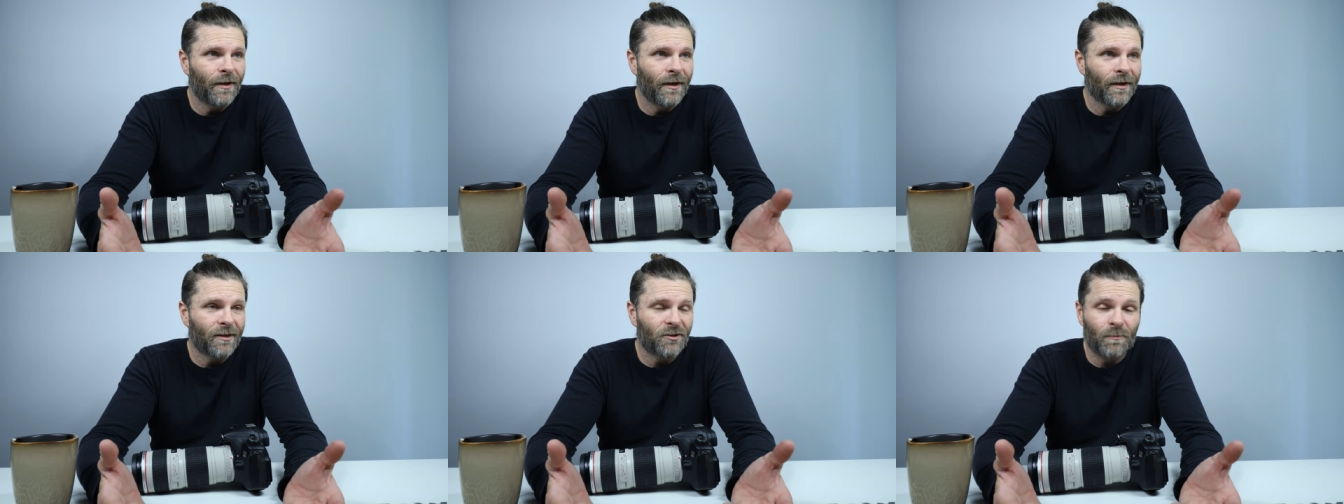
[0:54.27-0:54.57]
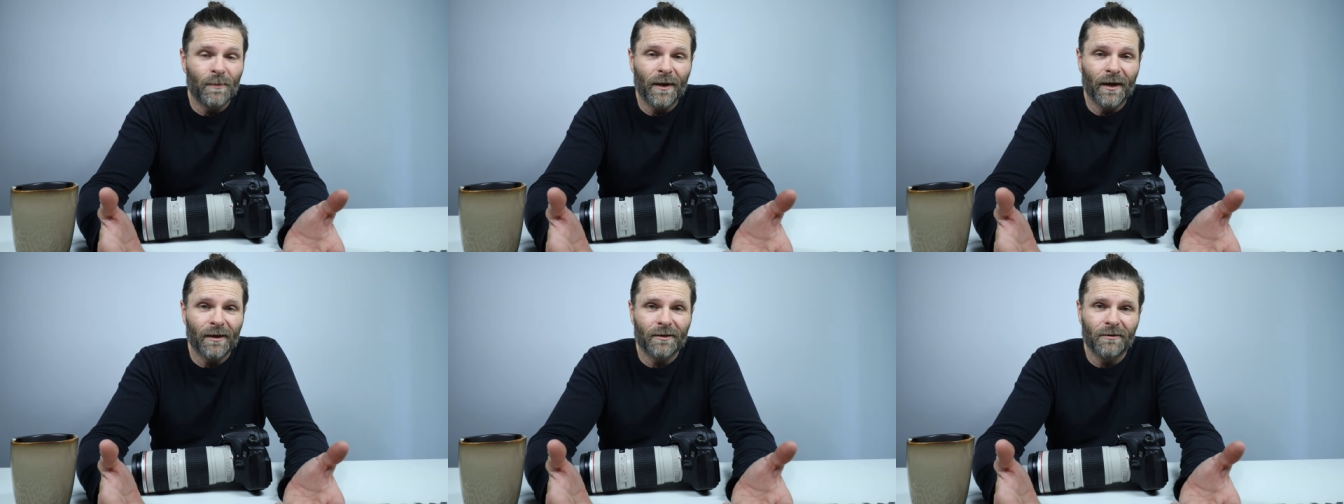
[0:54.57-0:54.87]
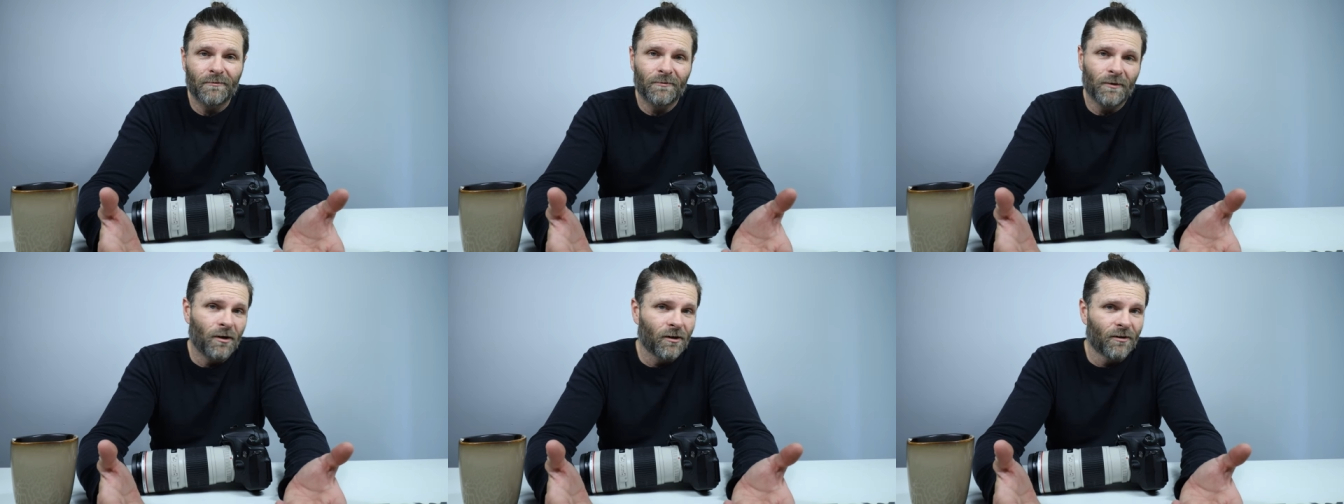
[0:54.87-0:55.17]
expect
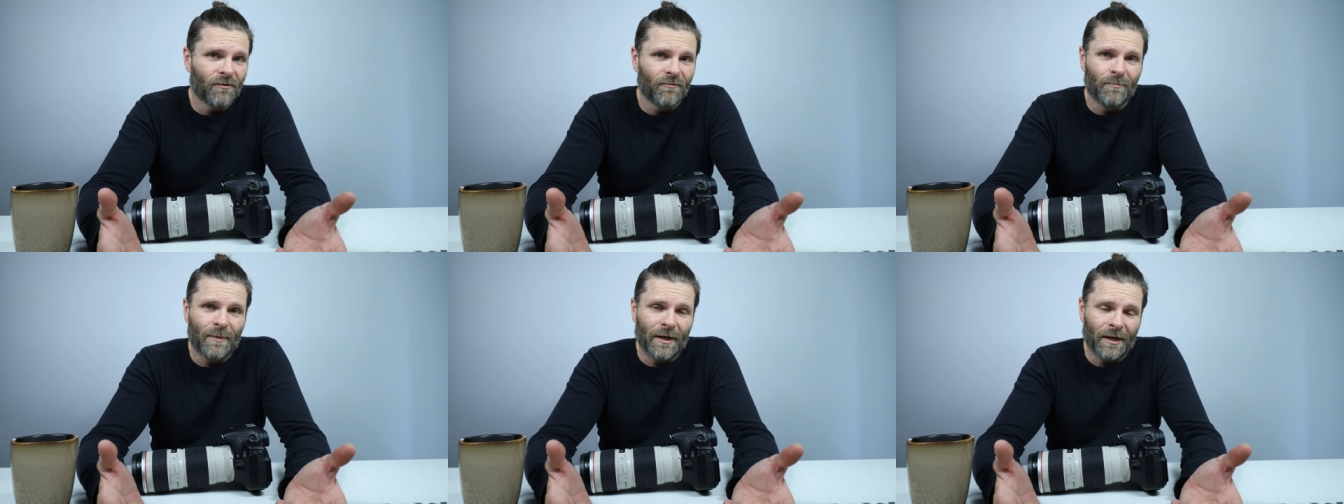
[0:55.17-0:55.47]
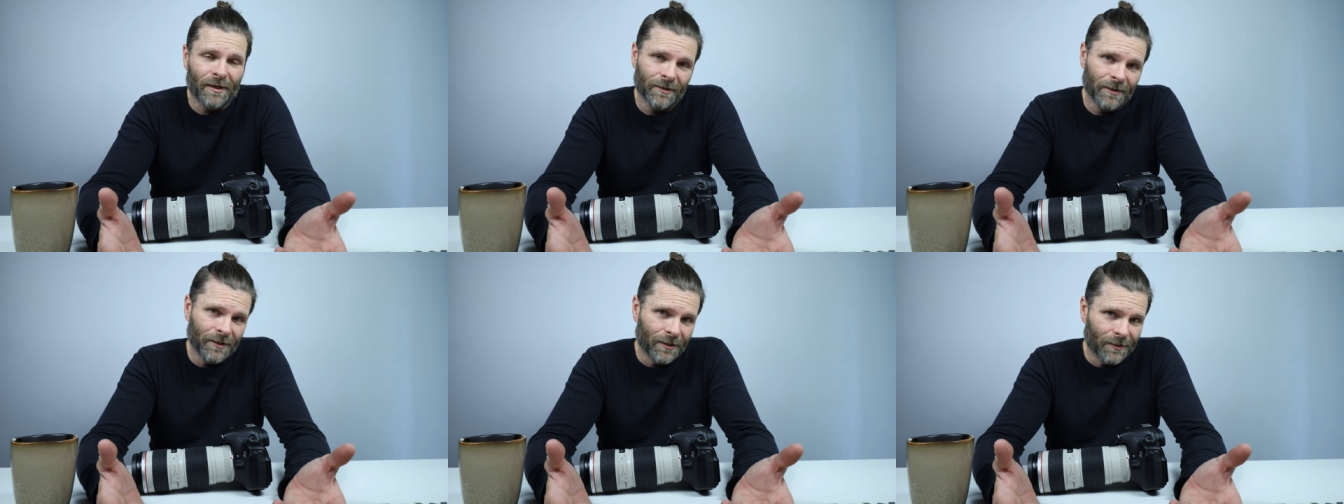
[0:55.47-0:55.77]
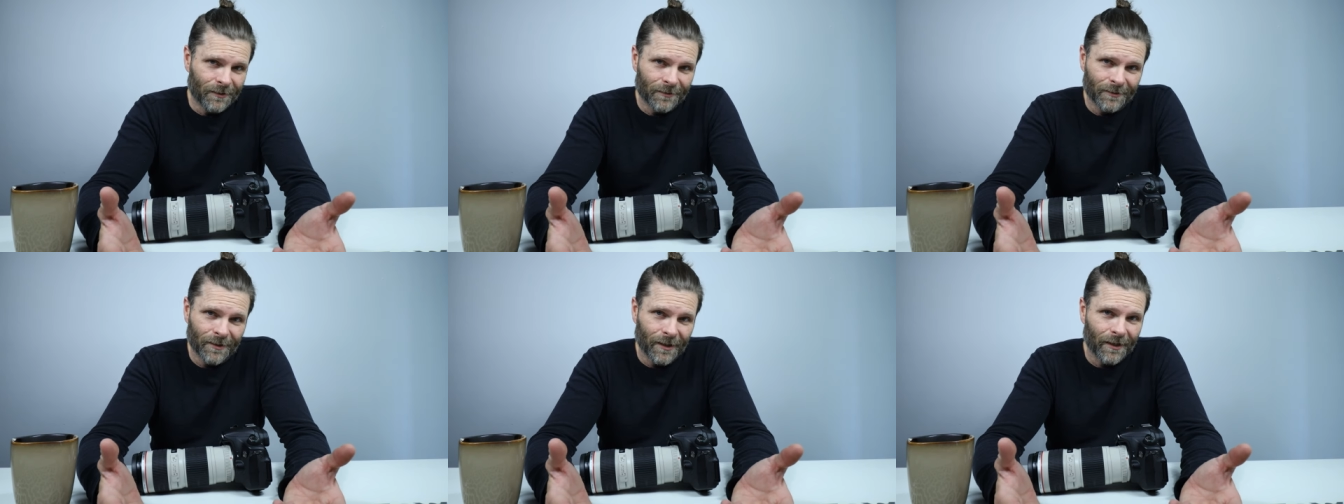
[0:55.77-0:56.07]
of all of my
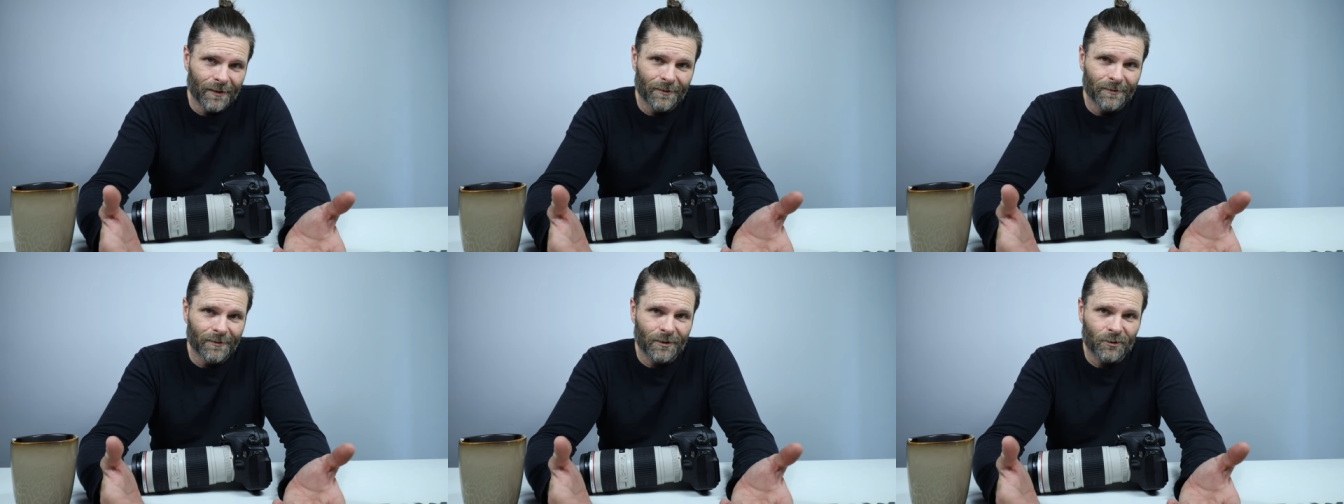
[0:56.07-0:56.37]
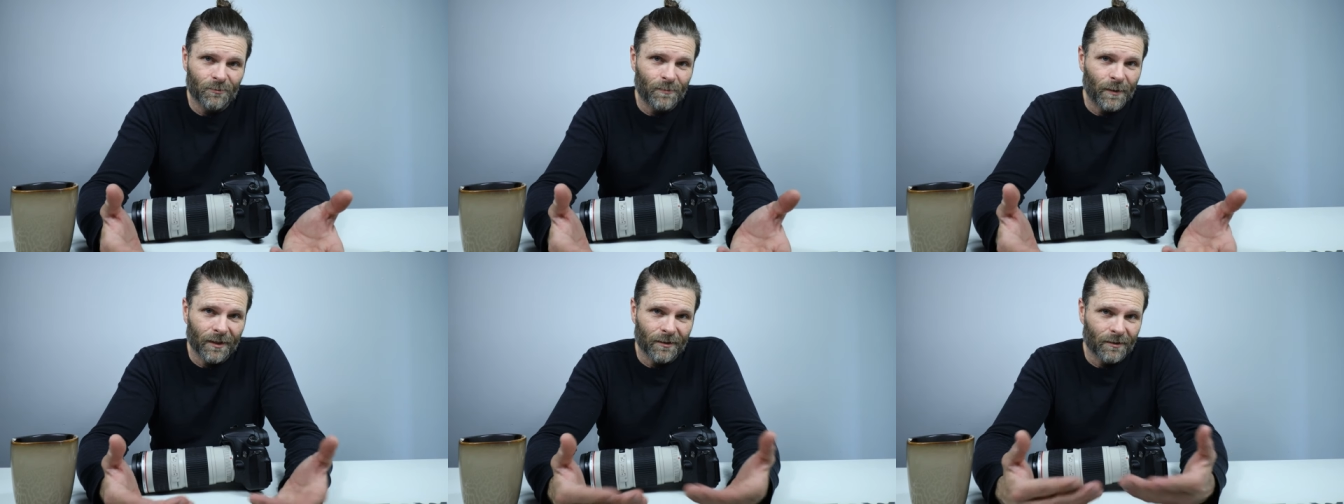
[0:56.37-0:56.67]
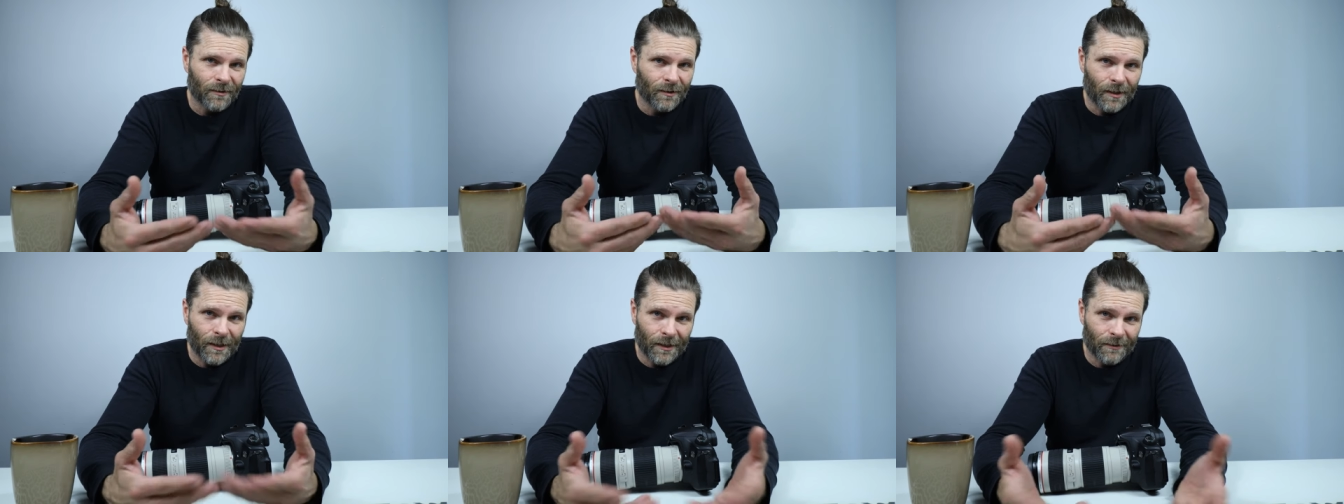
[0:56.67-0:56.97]
gear. I don't expect
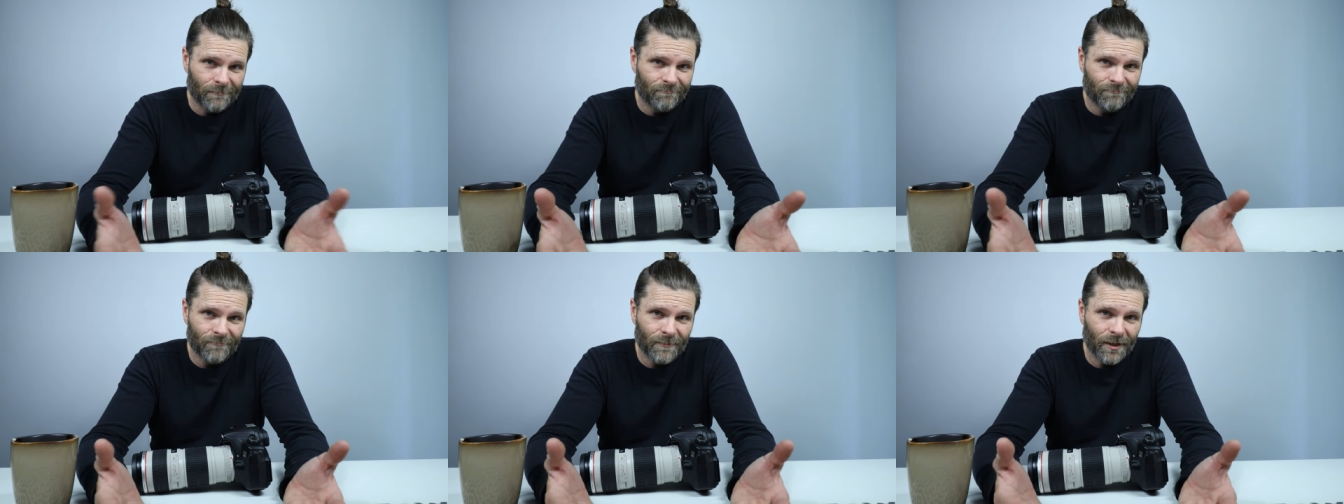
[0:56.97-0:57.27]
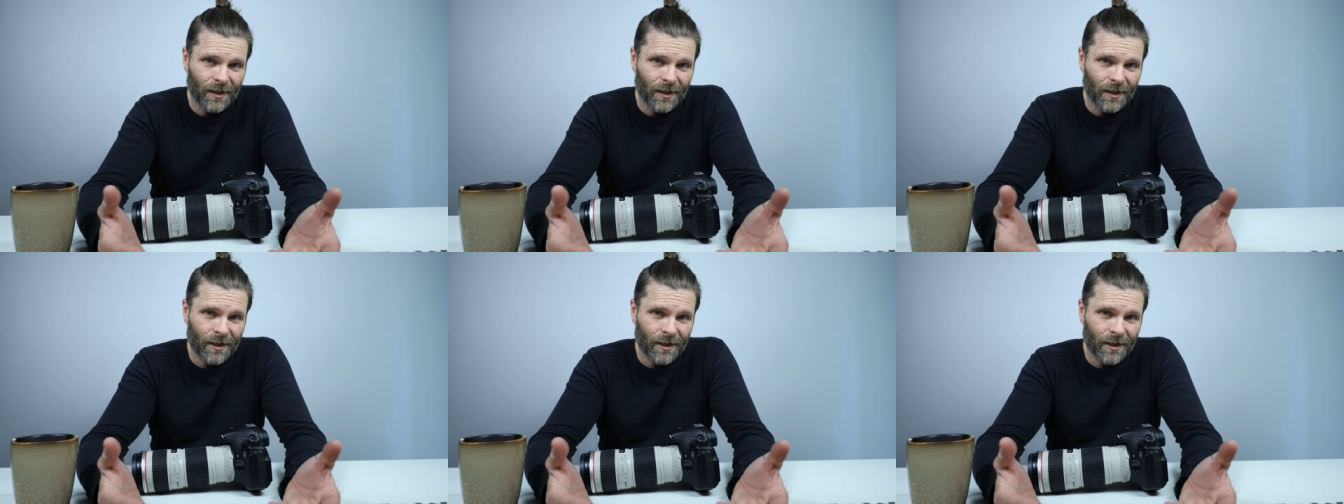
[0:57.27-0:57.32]
a lot.